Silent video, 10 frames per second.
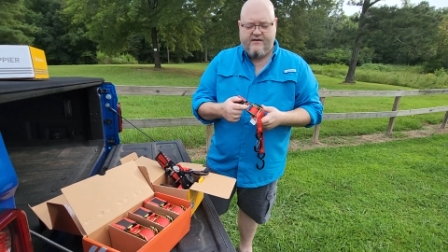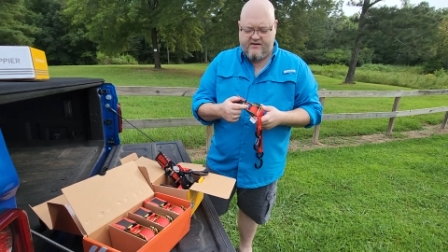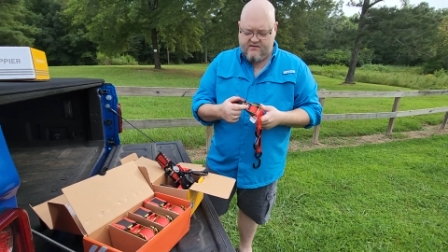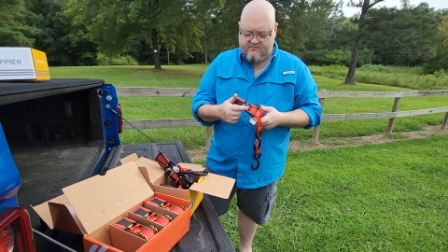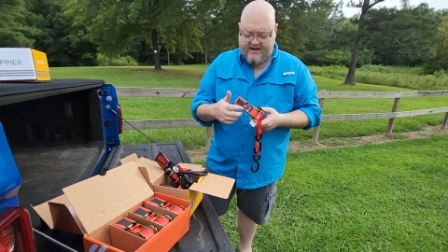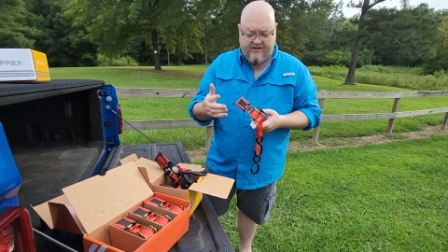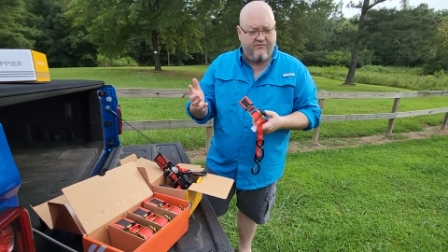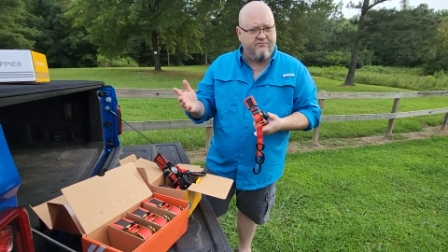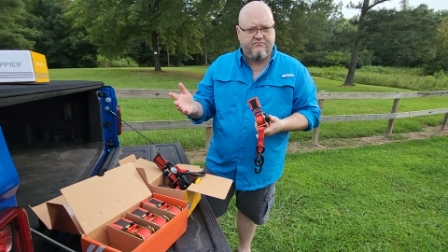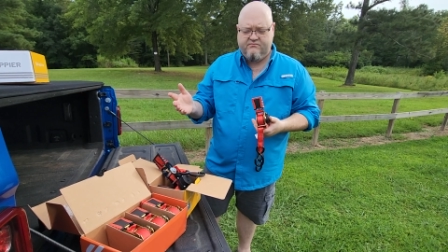Um,
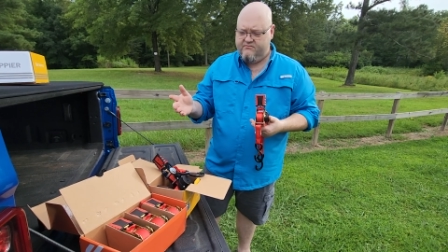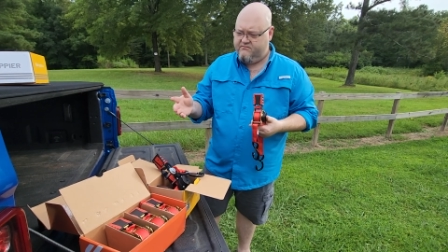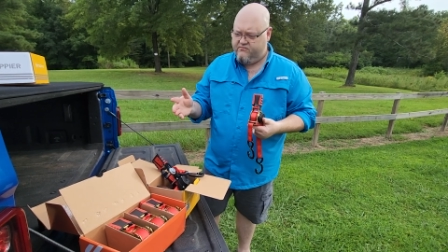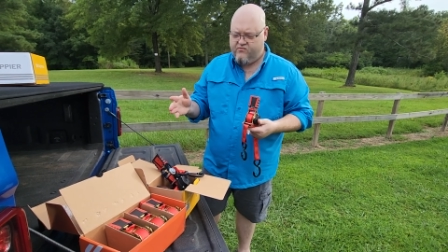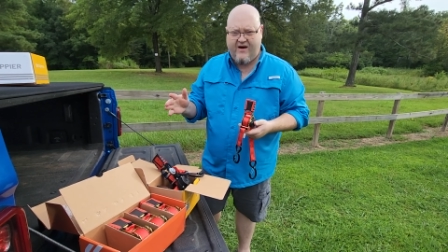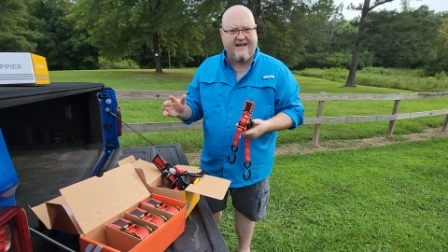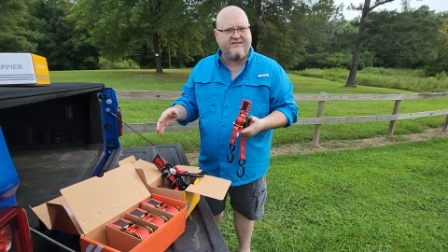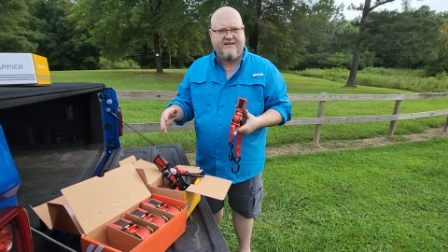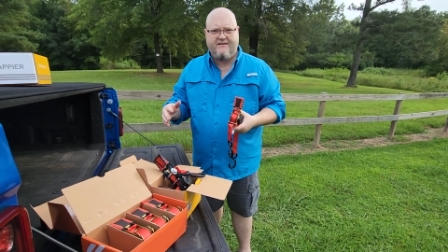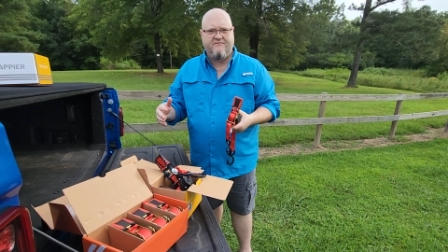now,
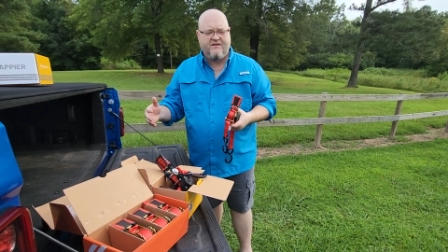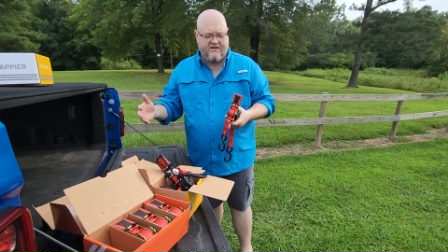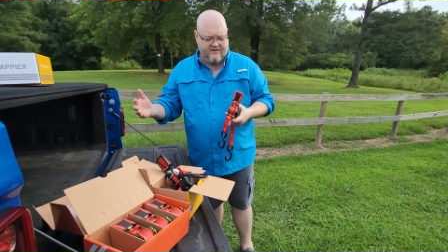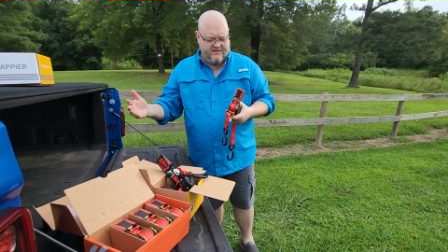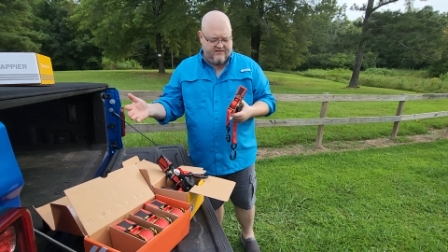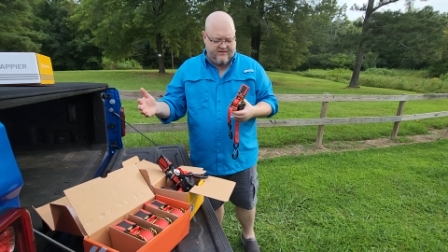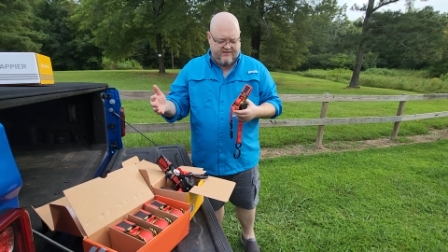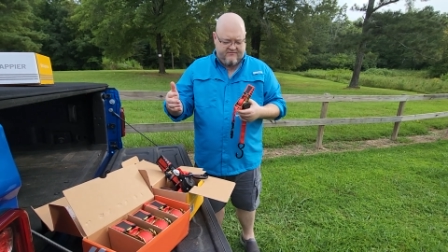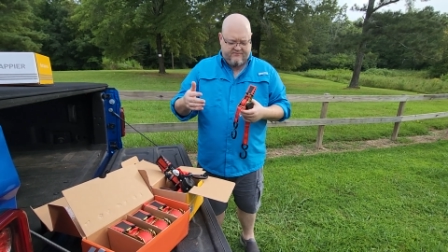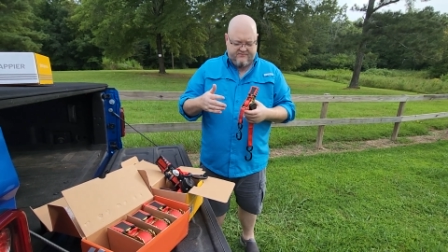ratcheting
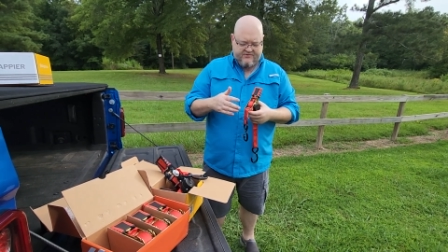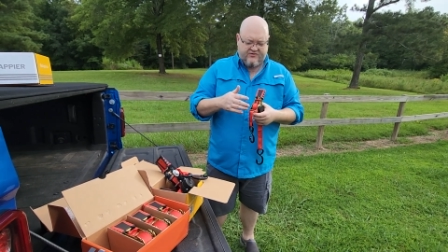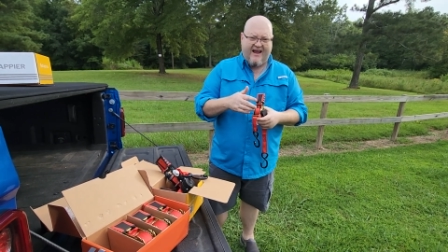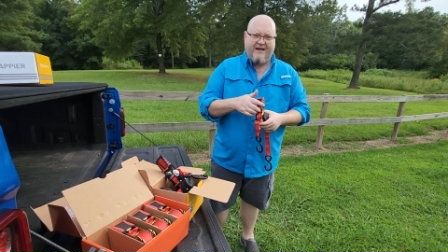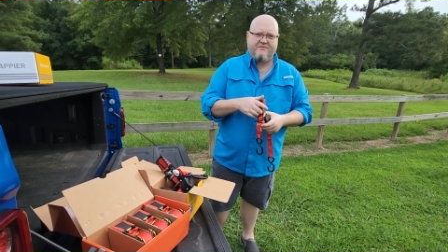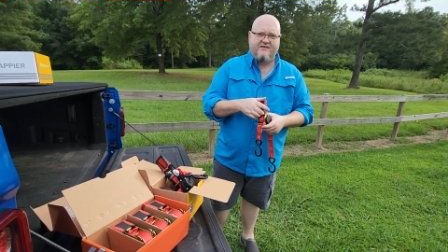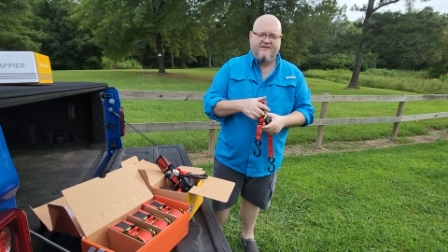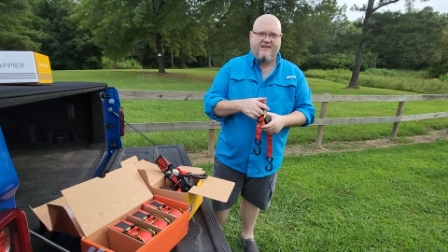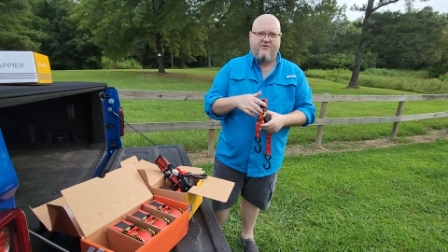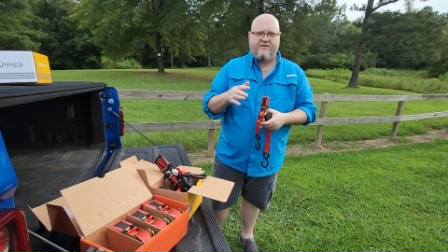uh, straps
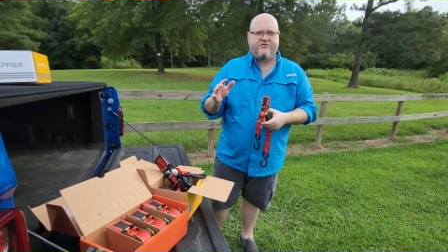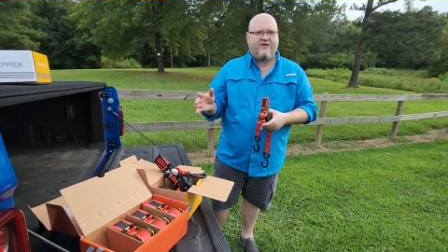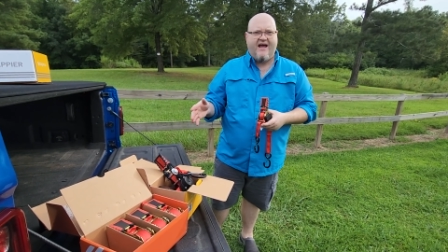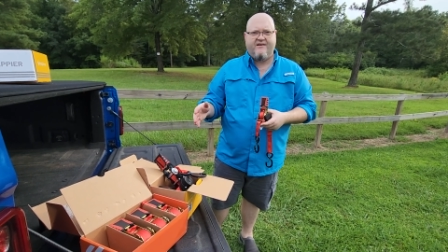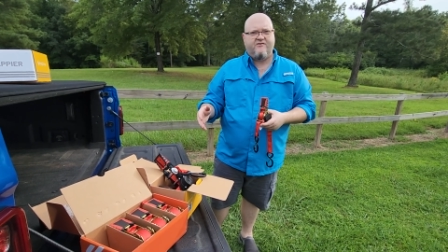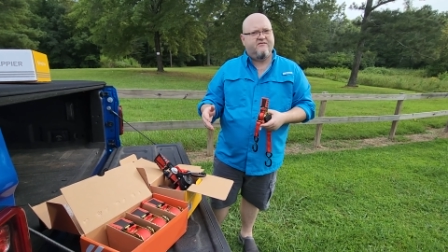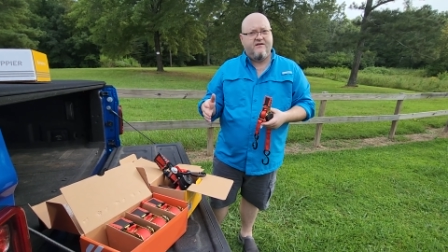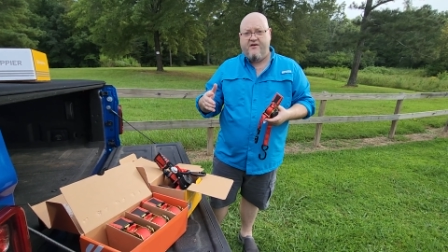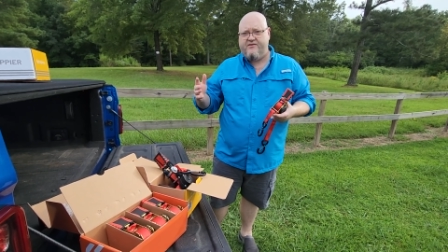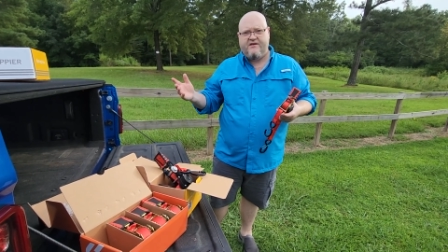that retract are
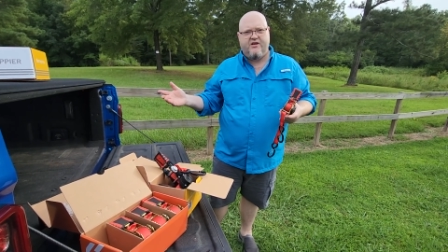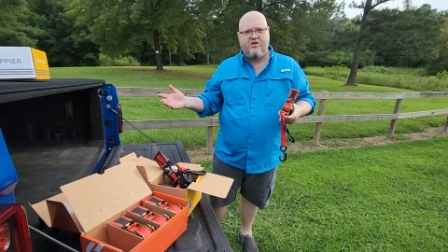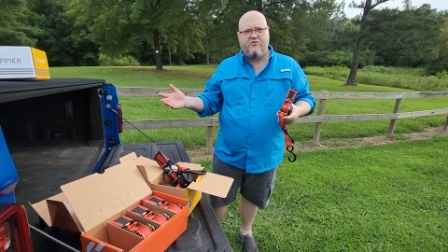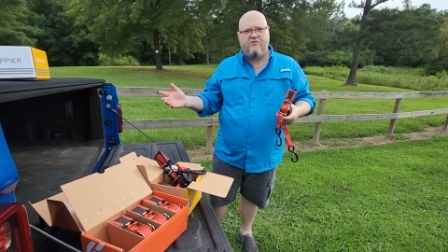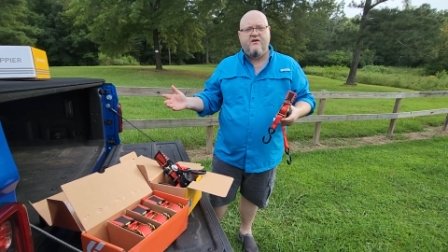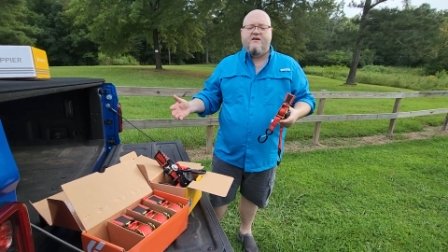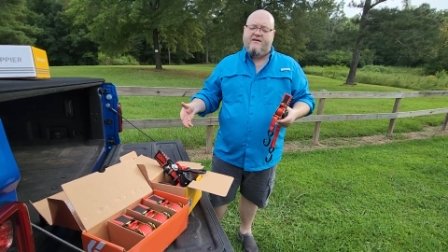nothing new.